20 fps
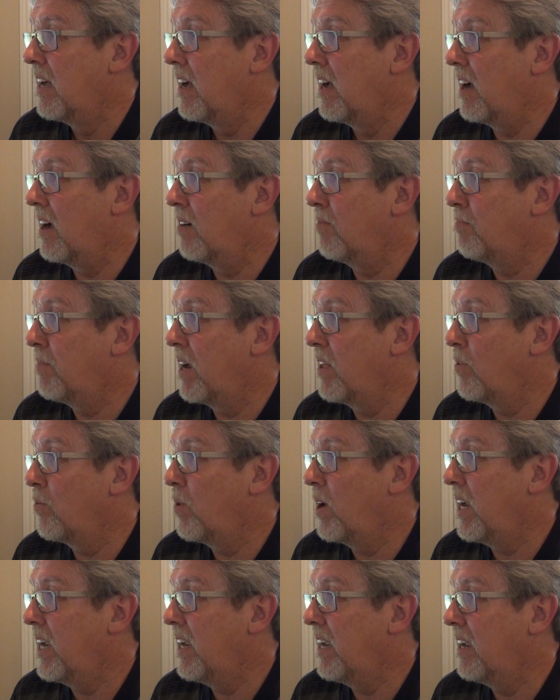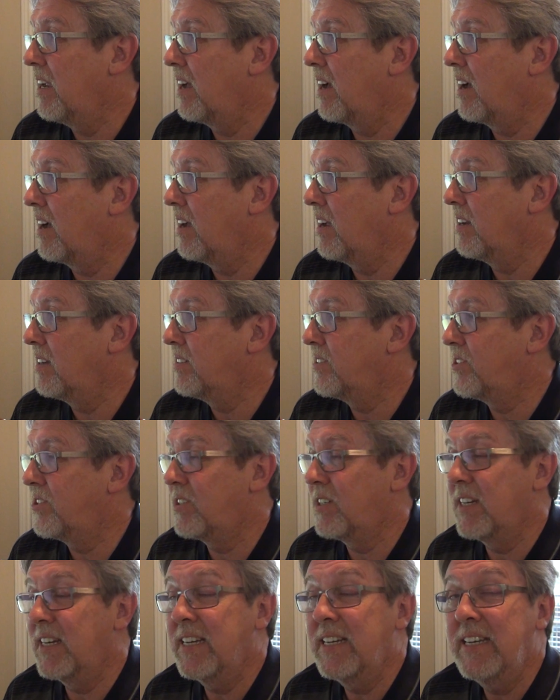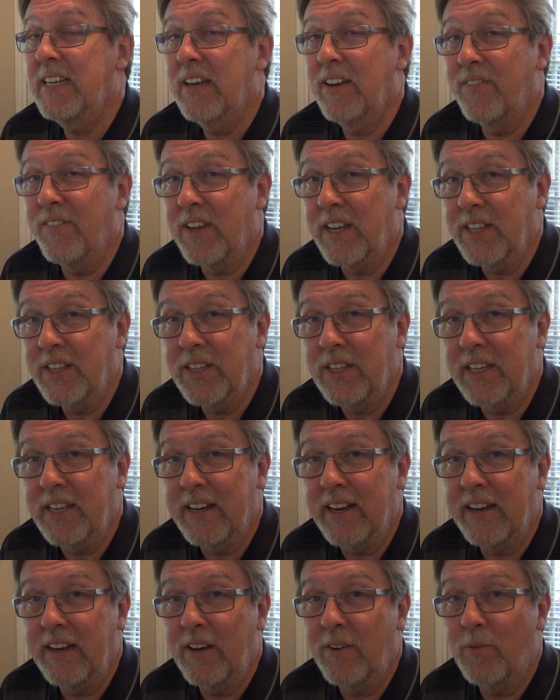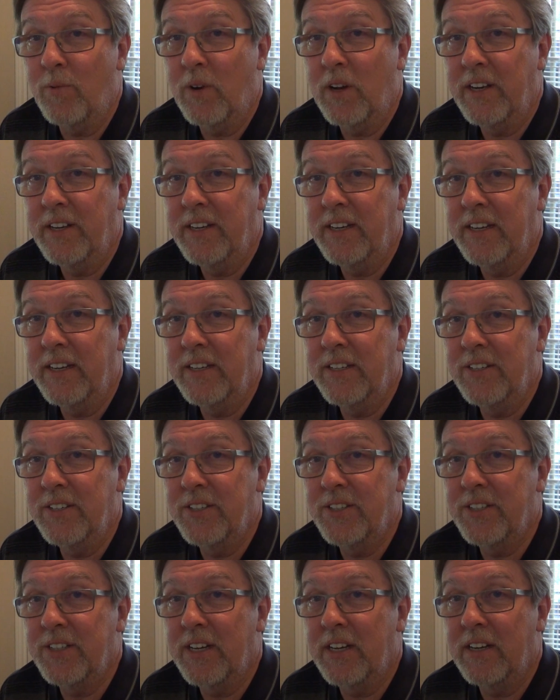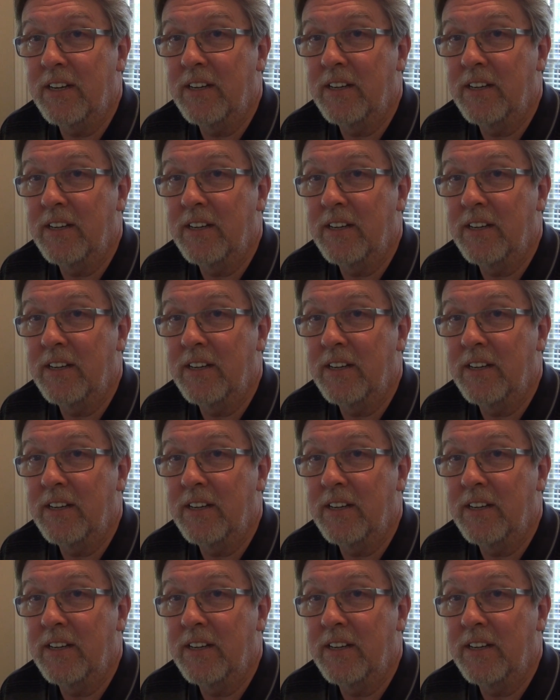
By the way, in the event that anyone is